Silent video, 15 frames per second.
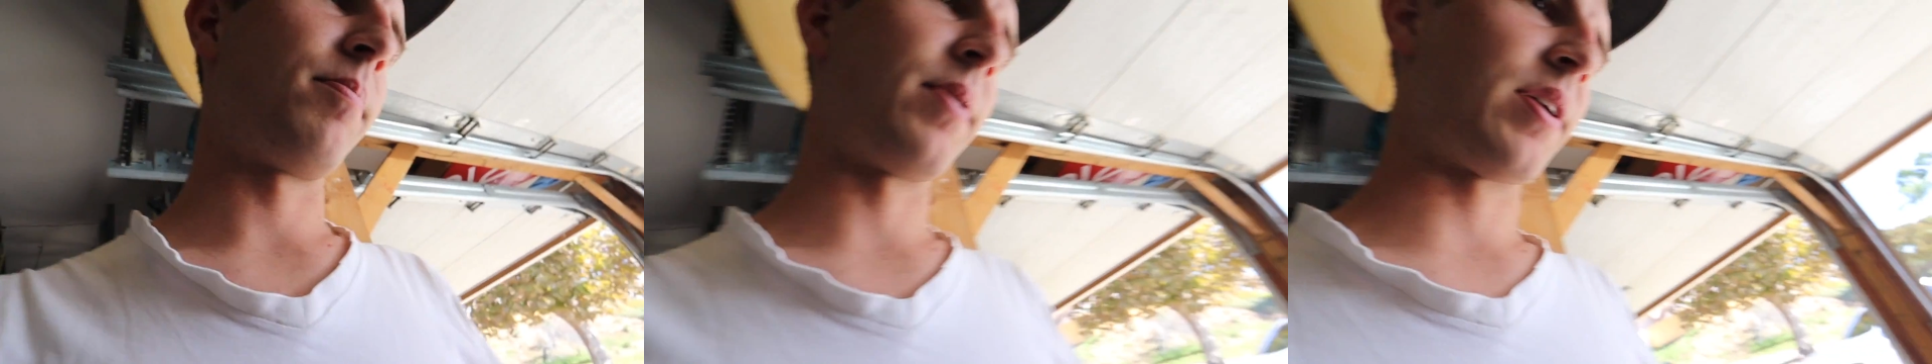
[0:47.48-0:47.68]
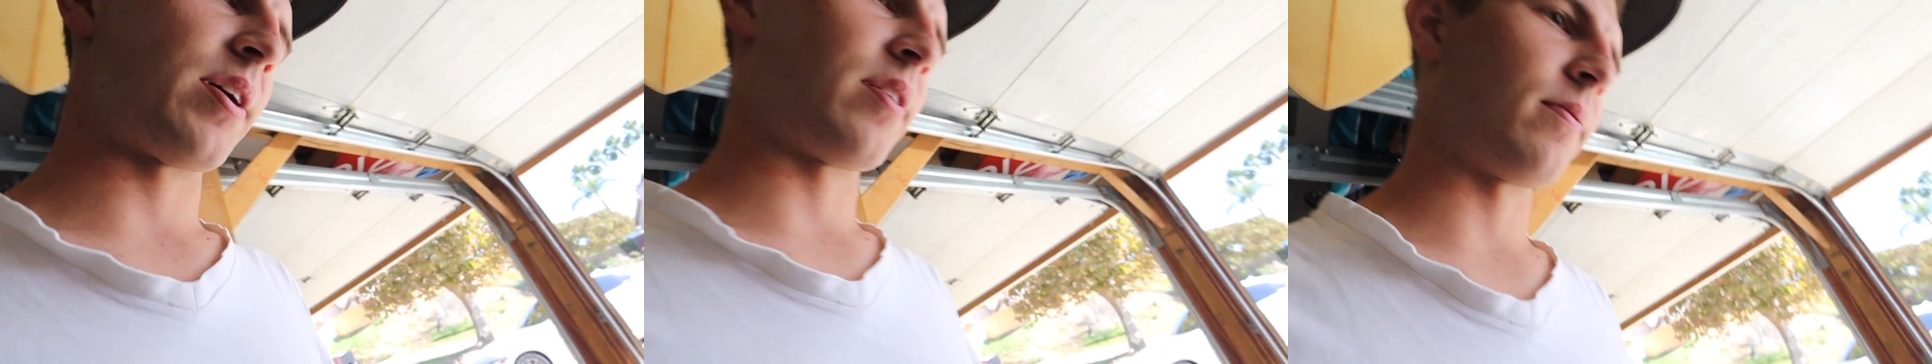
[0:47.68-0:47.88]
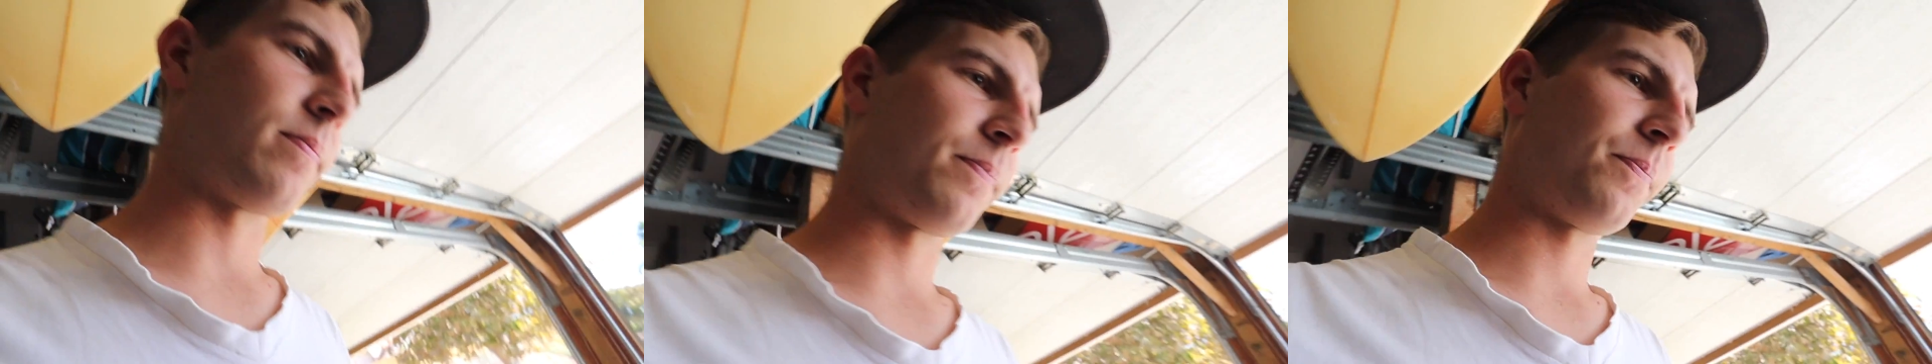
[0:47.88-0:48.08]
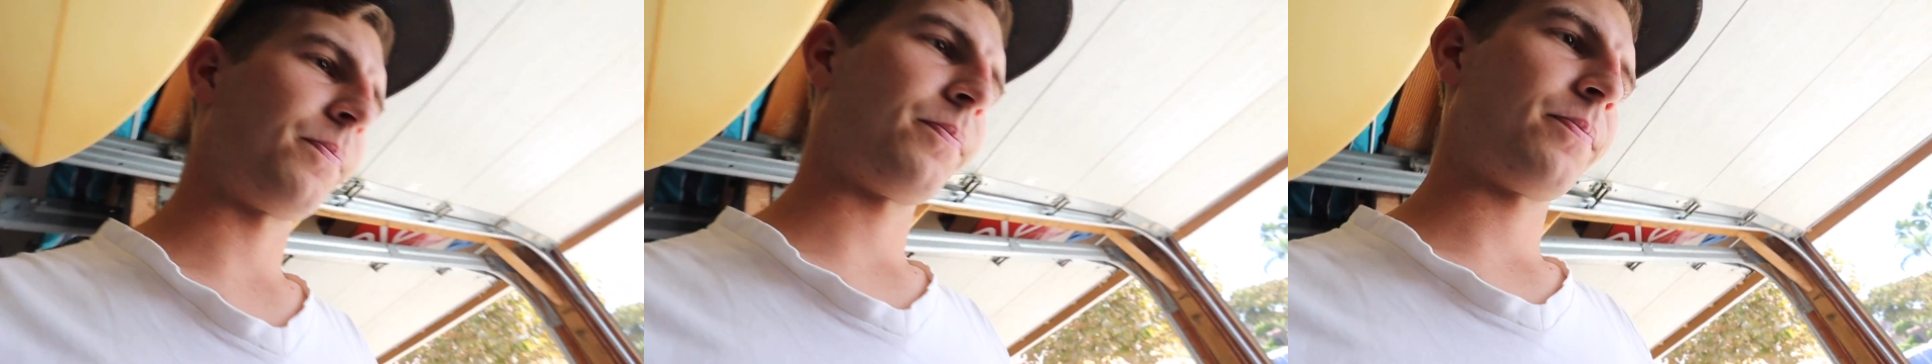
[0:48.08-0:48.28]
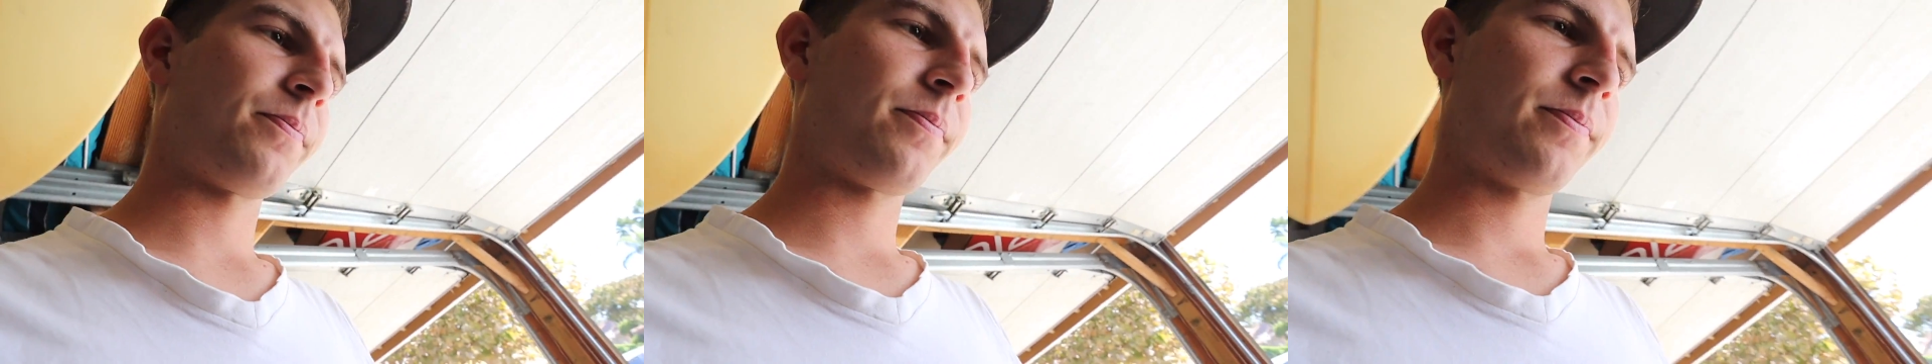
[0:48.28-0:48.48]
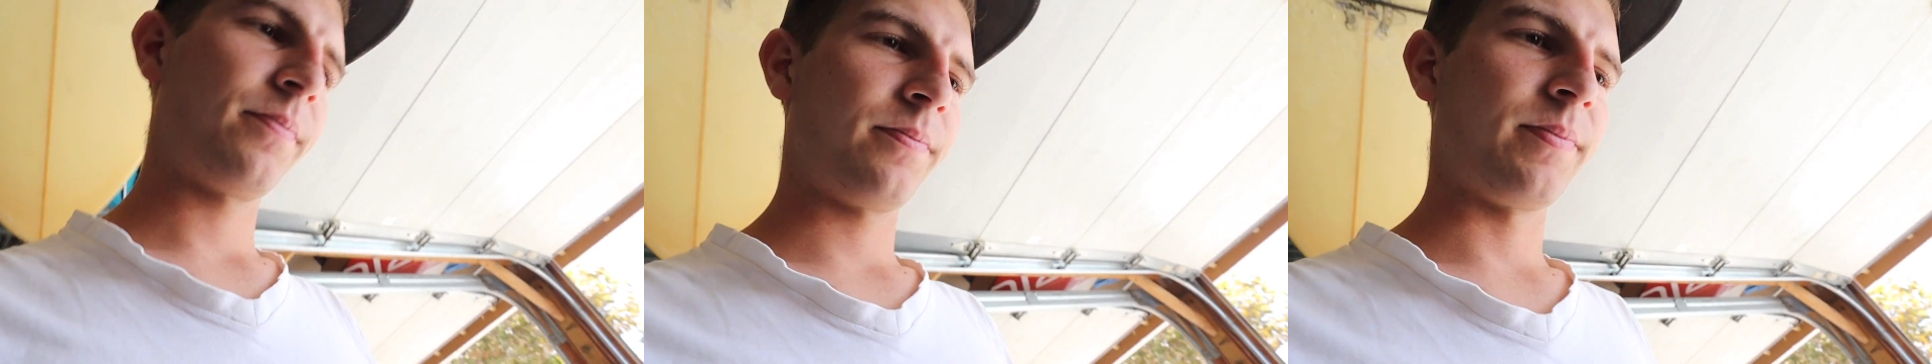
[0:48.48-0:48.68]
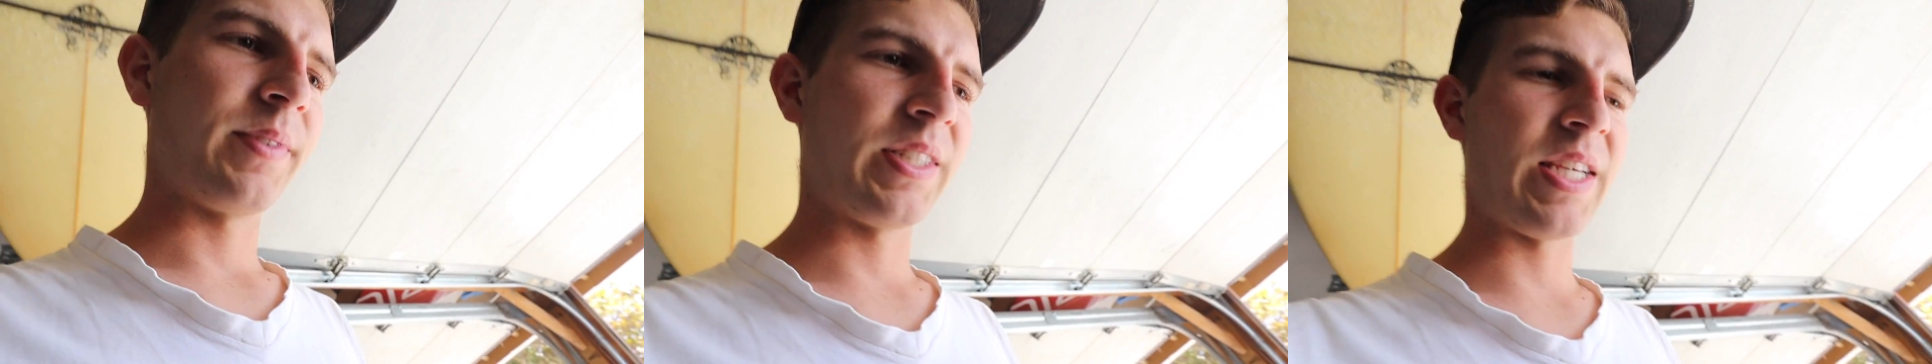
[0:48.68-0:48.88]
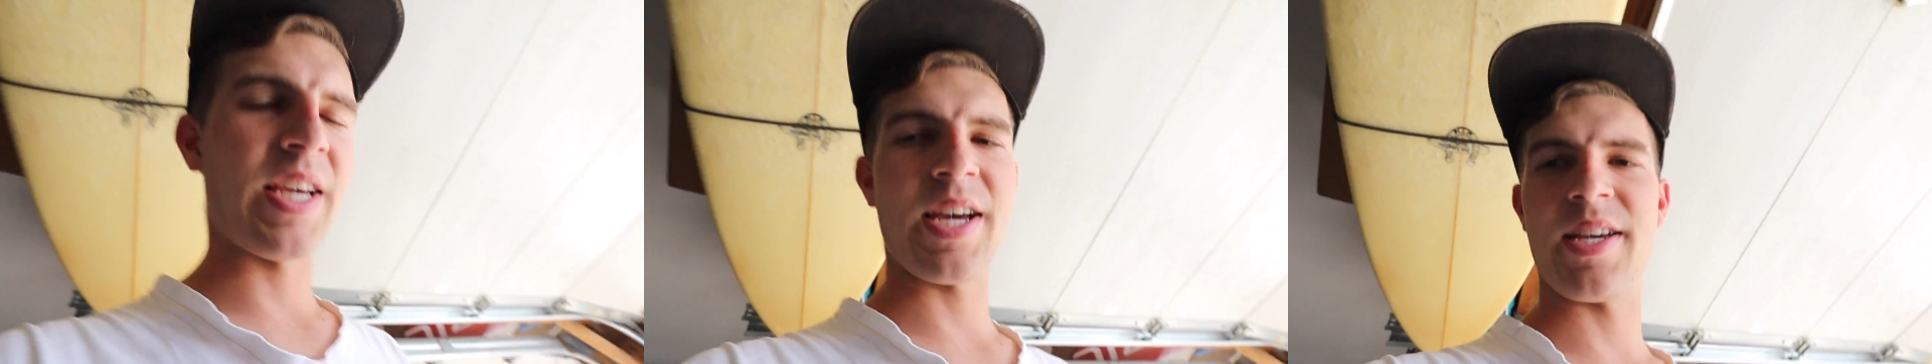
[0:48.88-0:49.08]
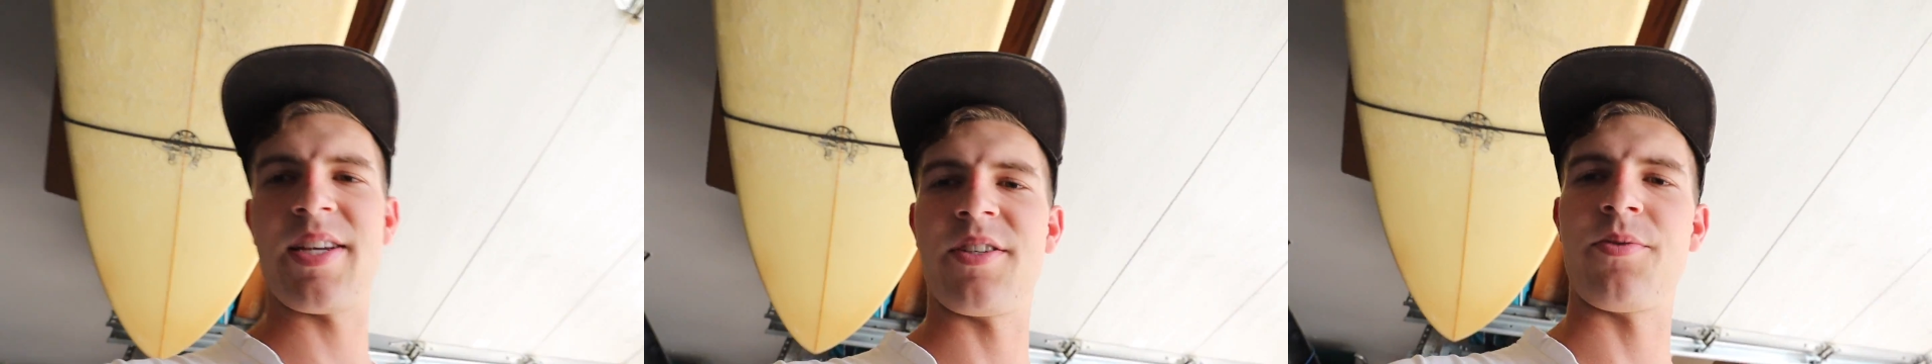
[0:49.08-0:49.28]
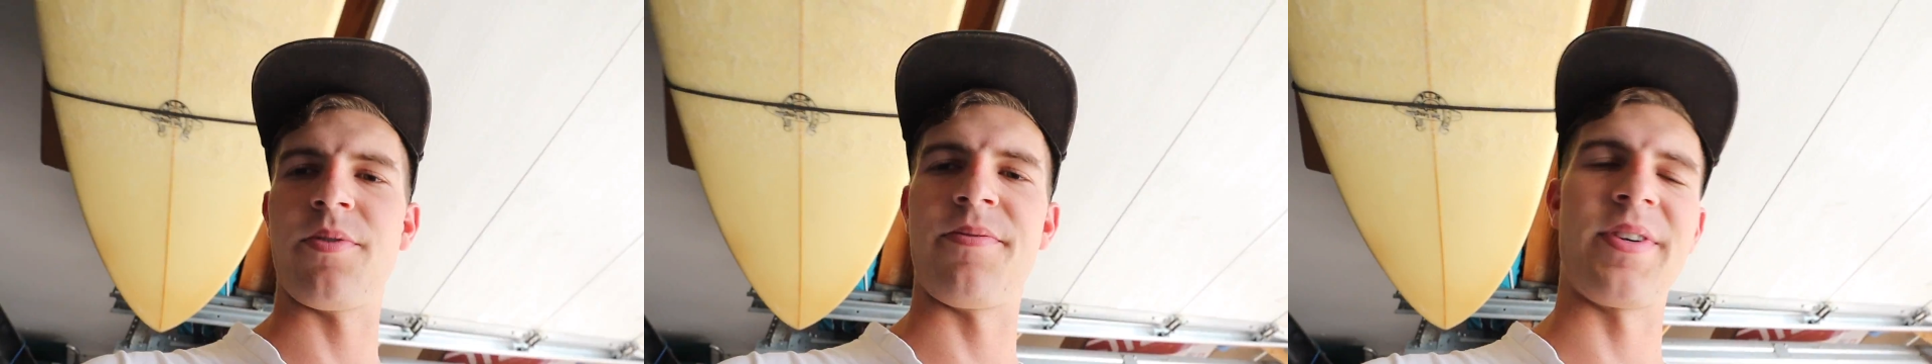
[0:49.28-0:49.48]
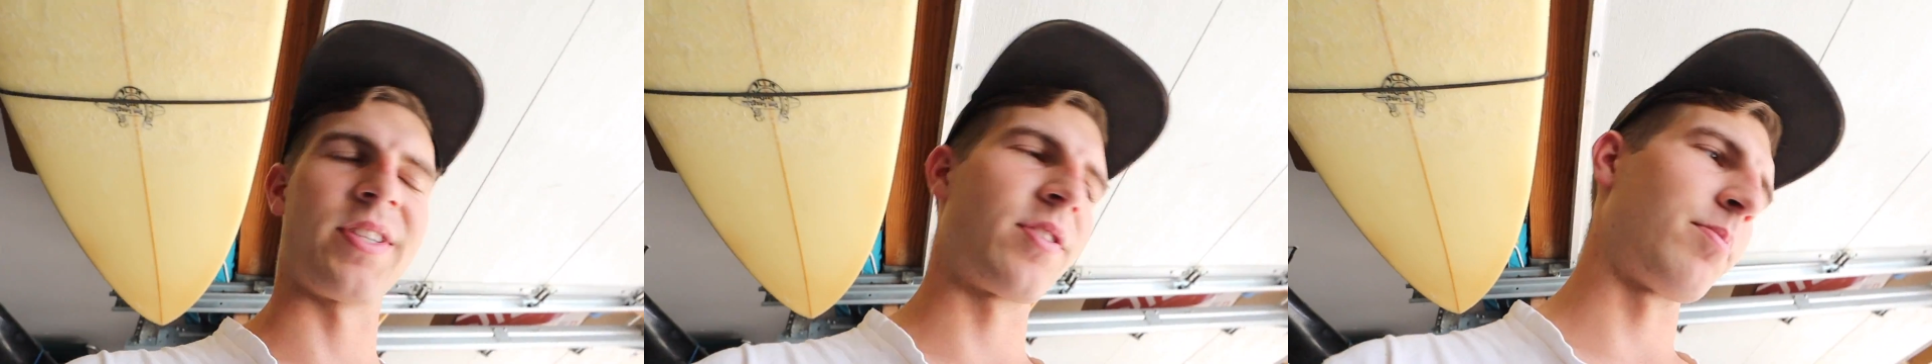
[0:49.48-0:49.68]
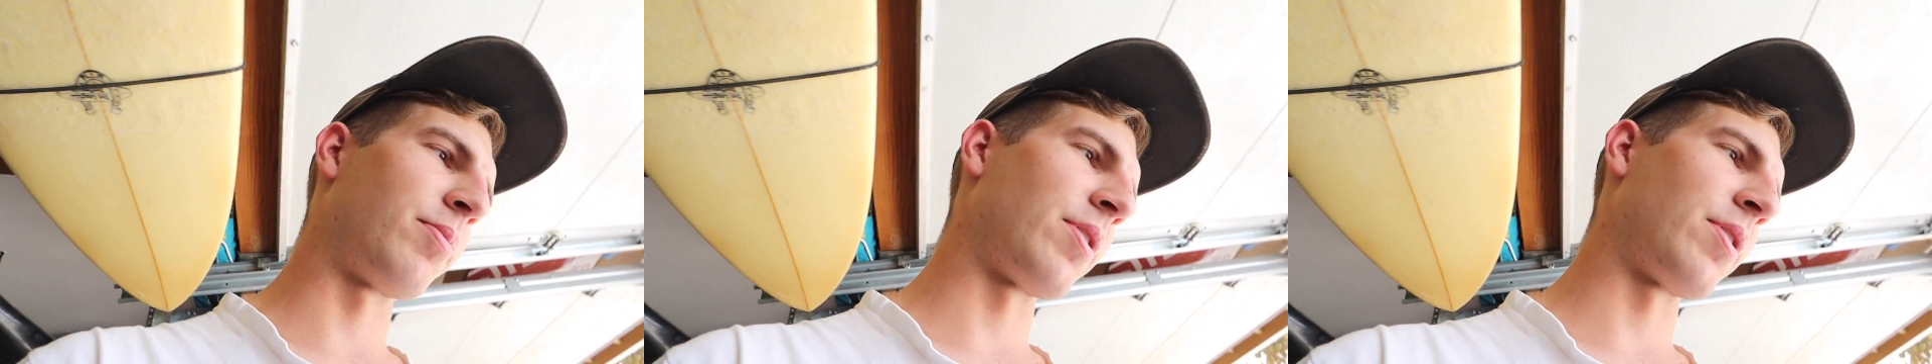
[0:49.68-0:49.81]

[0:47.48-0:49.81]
but yeah, I guess we'll fix the